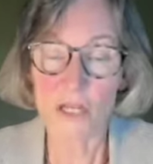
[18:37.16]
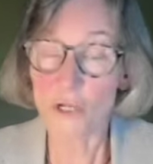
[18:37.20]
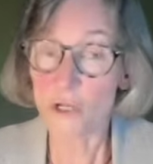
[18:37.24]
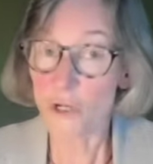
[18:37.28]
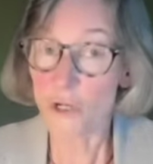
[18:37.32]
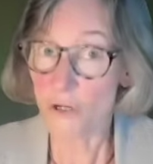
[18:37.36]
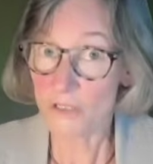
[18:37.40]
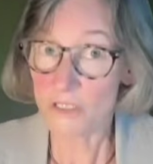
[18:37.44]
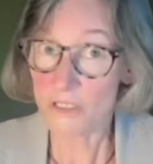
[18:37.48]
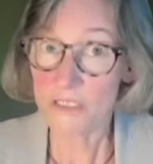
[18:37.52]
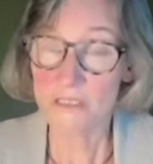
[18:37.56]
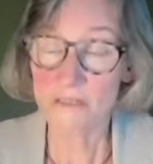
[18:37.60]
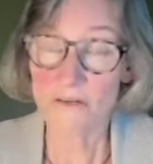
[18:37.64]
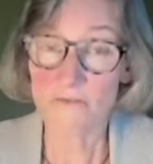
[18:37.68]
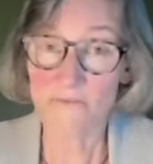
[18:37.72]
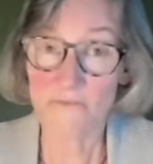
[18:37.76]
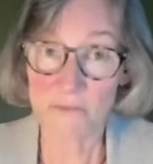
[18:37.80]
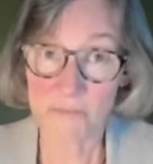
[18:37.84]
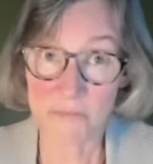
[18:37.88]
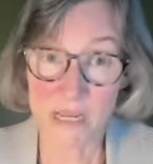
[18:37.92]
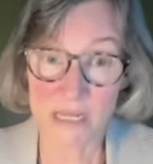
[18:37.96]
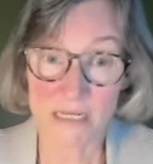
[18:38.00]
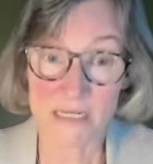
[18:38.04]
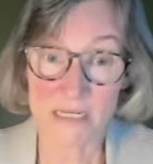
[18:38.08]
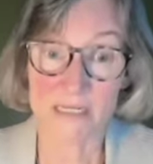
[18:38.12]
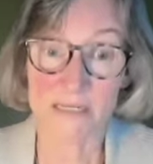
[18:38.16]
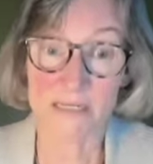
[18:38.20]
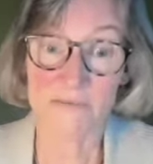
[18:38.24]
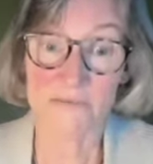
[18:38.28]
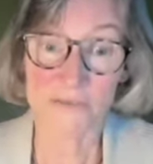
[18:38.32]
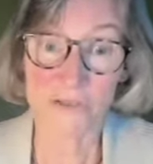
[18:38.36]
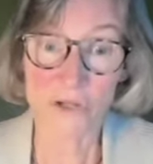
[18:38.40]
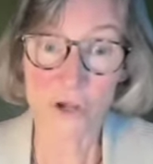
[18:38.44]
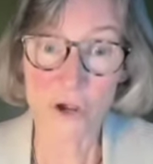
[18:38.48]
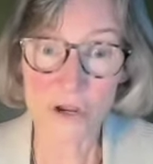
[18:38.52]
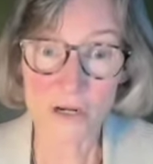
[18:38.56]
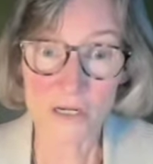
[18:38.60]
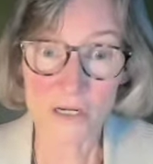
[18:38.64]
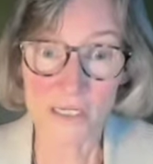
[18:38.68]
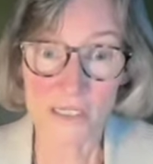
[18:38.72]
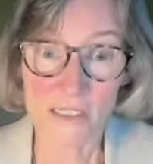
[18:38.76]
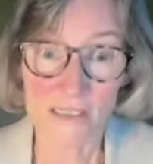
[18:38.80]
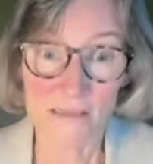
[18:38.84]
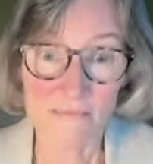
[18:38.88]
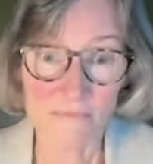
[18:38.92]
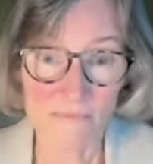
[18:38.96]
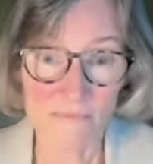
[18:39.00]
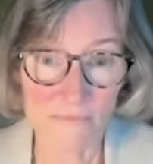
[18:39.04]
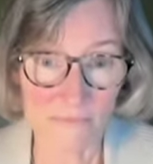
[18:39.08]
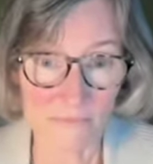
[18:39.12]
Constant repetitive
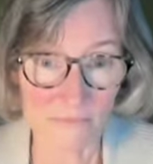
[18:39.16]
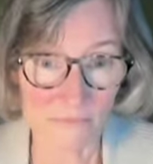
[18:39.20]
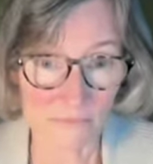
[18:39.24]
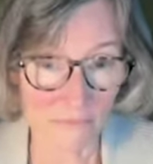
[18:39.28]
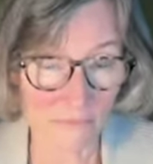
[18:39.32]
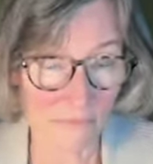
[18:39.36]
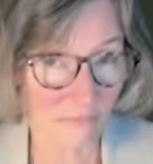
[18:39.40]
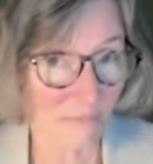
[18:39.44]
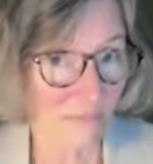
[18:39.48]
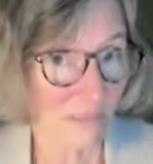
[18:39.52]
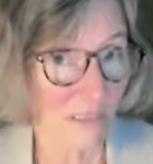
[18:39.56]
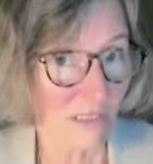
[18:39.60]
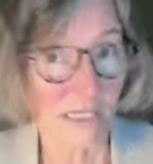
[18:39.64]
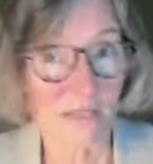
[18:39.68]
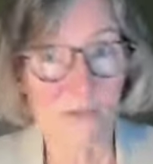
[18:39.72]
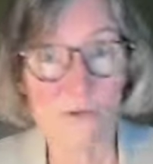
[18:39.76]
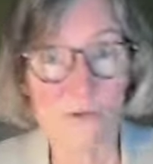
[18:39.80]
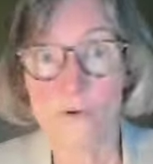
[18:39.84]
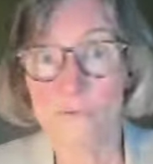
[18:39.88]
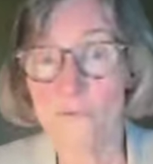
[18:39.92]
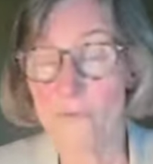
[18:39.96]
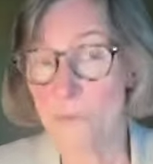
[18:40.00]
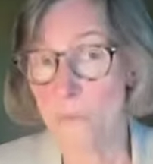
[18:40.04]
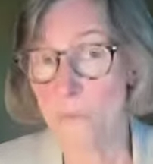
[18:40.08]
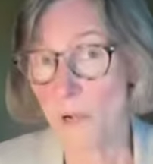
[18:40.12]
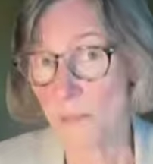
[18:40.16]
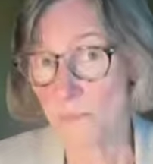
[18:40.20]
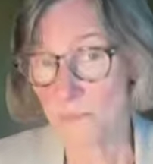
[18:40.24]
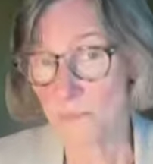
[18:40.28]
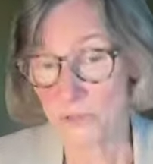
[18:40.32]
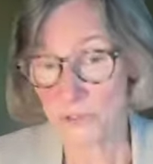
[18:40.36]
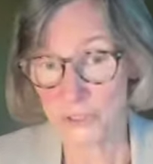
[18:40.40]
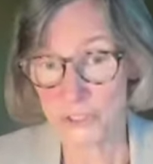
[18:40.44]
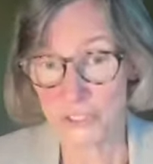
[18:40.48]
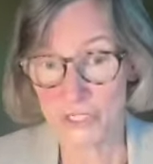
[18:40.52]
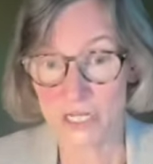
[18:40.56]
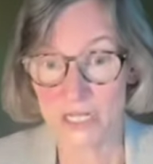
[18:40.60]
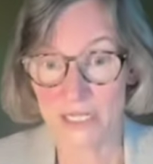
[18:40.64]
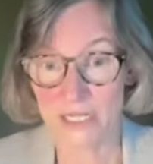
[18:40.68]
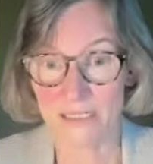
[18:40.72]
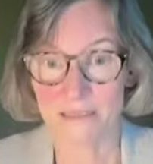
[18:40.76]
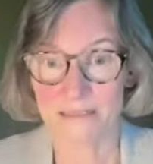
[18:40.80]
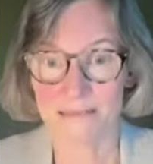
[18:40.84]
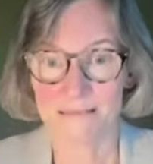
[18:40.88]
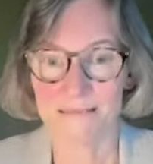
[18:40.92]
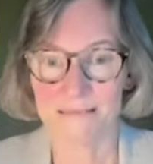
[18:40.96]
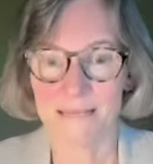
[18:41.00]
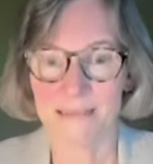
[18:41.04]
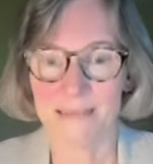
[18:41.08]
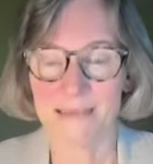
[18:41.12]
talking can overwhelm the
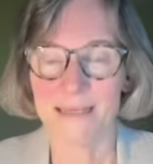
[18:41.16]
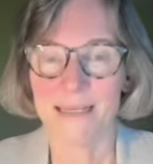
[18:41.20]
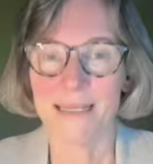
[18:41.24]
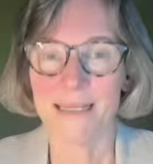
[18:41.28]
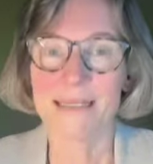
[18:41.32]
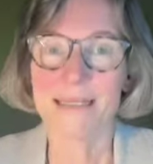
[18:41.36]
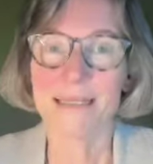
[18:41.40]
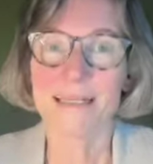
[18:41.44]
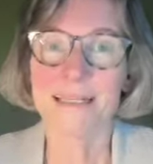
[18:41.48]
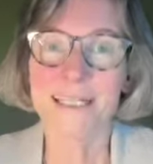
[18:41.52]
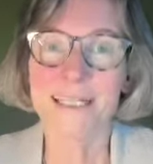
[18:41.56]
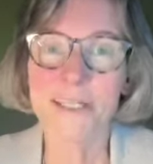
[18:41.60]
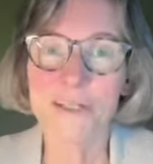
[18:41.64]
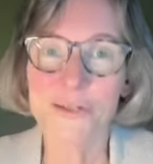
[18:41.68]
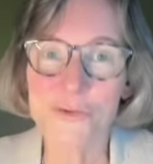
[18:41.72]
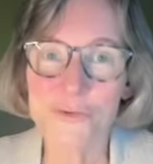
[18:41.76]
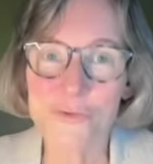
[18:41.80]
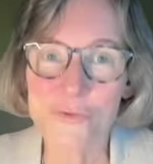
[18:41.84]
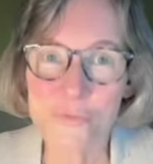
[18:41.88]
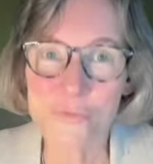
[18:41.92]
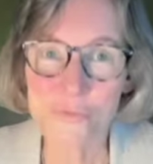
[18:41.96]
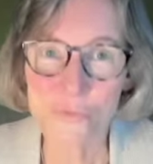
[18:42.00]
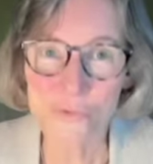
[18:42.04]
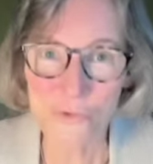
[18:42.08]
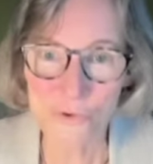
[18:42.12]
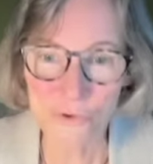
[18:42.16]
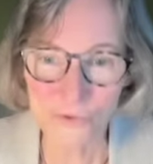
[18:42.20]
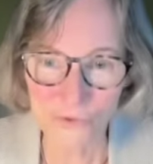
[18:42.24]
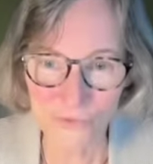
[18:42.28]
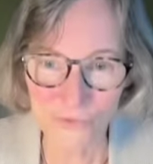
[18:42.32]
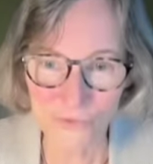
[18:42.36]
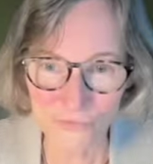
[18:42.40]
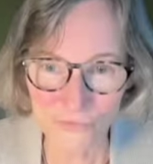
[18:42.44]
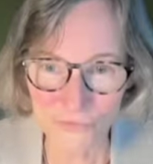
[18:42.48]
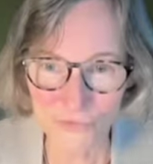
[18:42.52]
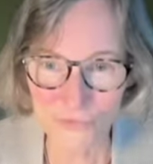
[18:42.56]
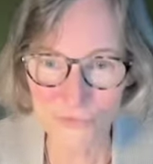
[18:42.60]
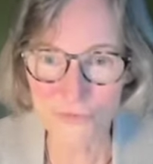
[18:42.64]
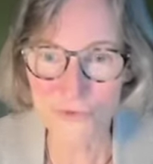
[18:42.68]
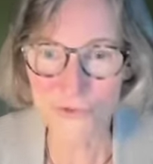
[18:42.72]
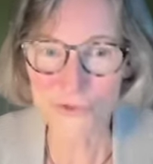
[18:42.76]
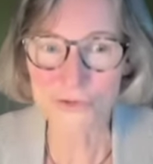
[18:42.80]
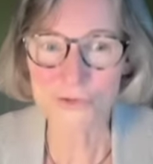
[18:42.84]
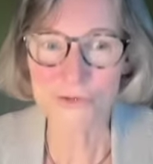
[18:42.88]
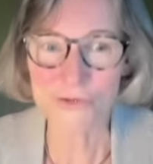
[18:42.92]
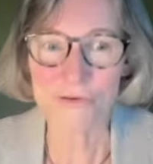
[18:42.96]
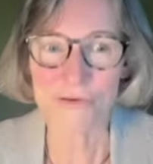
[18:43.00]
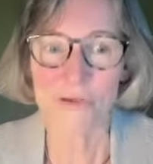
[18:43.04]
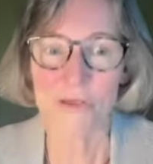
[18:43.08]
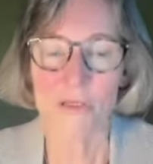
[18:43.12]
child. It can lead to more
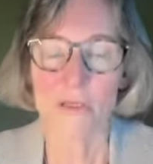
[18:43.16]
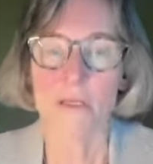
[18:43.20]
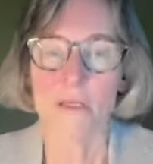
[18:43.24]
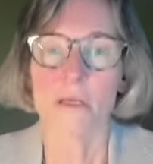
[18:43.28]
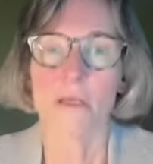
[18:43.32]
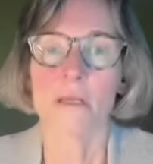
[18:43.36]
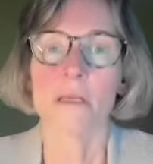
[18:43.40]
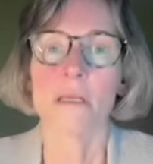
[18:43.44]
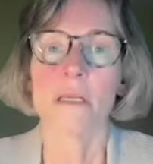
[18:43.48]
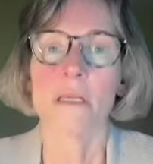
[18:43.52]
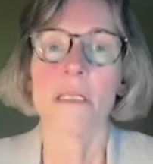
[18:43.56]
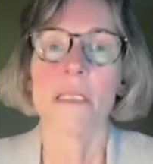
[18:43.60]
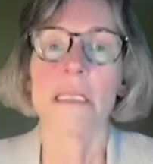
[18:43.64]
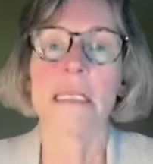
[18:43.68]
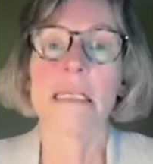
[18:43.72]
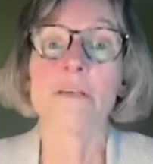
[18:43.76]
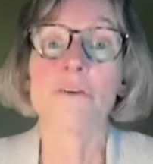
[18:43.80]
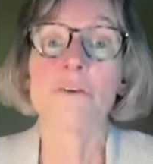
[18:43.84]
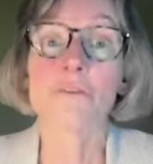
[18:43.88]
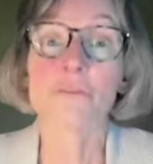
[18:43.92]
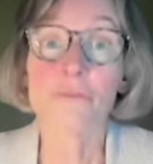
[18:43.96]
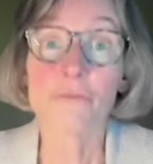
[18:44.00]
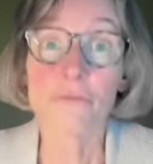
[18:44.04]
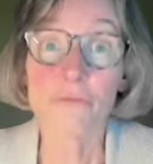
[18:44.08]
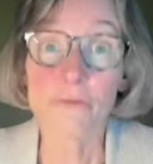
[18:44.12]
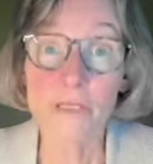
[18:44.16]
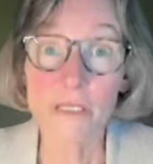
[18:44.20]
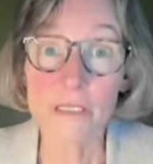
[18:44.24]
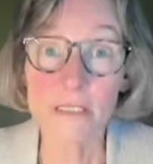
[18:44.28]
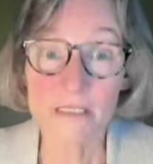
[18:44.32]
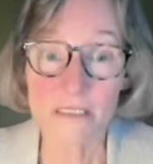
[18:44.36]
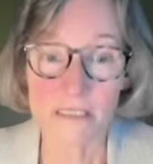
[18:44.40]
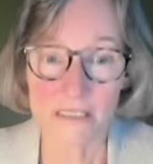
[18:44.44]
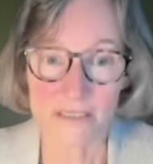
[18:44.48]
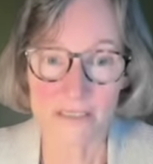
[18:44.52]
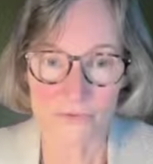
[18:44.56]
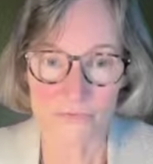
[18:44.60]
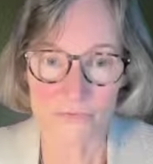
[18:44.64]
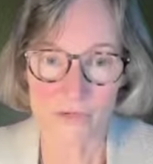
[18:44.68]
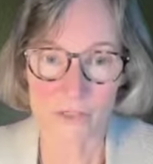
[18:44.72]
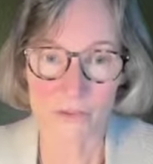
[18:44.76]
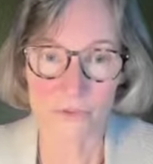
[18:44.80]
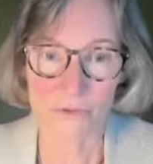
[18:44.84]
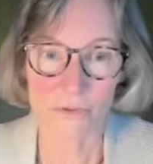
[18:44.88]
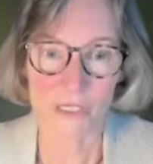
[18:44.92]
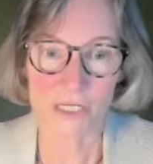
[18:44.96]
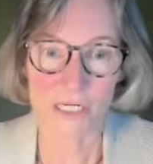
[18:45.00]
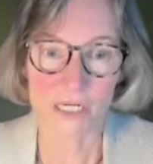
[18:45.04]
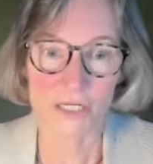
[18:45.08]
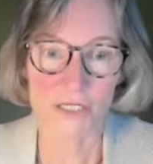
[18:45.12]
confusion, can increase
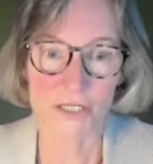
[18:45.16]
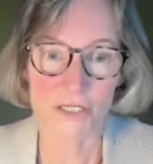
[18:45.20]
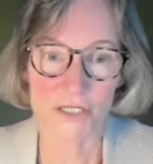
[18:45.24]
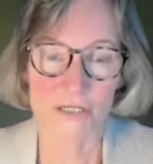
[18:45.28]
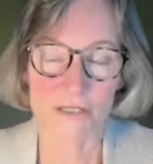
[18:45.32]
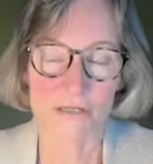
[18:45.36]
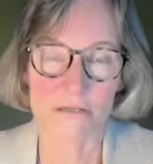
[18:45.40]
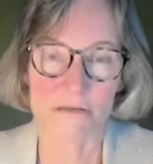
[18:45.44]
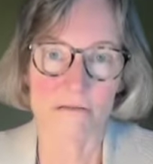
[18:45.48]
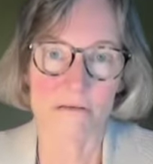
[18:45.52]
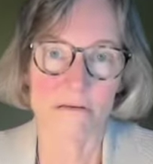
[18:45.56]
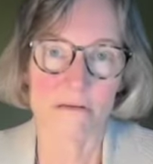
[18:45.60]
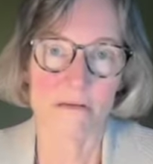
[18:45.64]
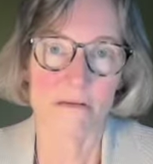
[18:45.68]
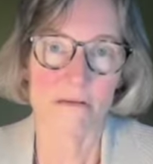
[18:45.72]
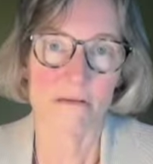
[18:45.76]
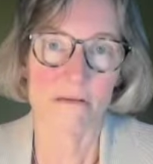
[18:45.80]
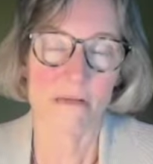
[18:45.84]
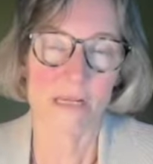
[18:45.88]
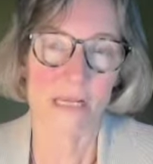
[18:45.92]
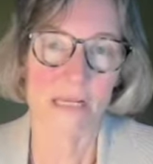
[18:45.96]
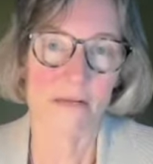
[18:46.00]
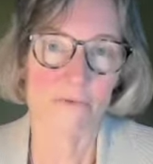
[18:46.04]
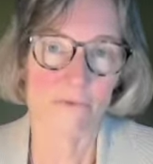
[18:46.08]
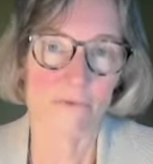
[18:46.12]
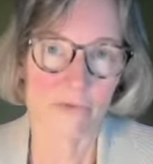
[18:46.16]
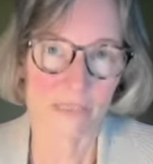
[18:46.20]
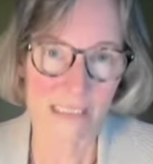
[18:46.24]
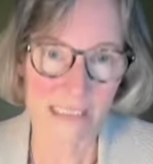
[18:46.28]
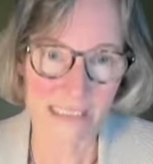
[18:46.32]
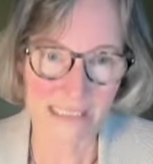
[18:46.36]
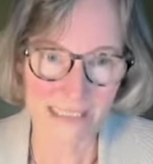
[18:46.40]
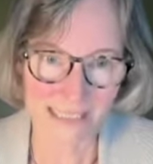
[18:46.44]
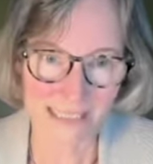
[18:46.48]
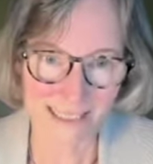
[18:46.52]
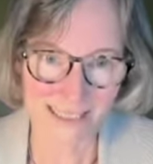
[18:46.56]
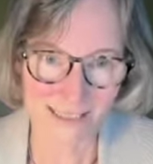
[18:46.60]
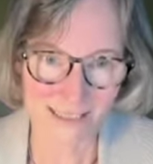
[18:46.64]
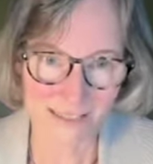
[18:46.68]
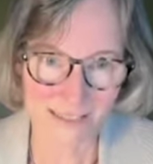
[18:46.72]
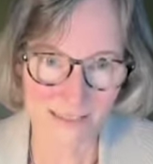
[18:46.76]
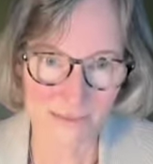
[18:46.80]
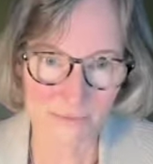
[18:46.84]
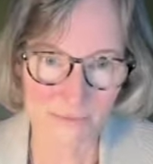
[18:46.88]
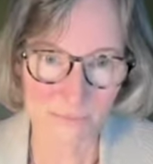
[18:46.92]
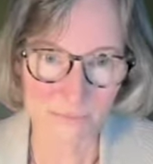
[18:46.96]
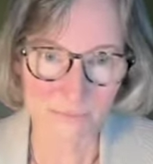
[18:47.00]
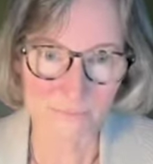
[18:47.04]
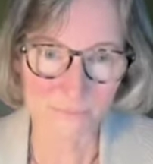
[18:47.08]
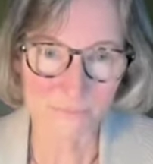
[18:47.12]
dysregulation and
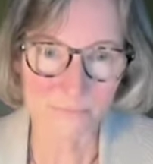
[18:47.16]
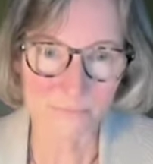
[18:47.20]
resistance.